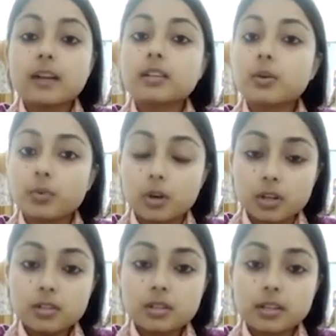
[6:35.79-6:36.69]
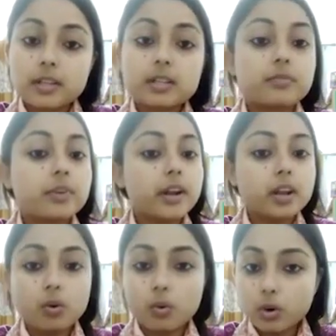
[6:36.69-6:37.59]
are the words that are
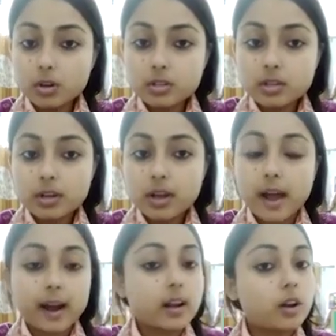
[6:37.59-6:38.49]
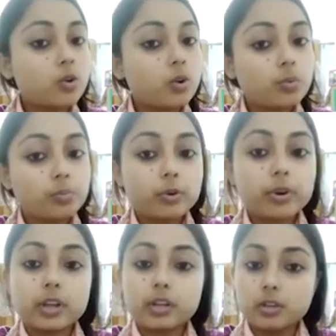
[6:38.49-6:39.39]
very old and are no more
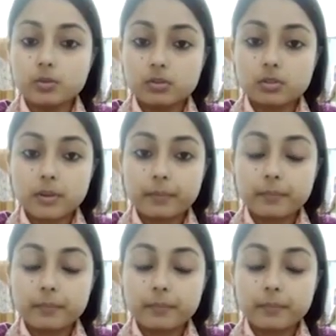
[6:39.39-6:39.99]
in use.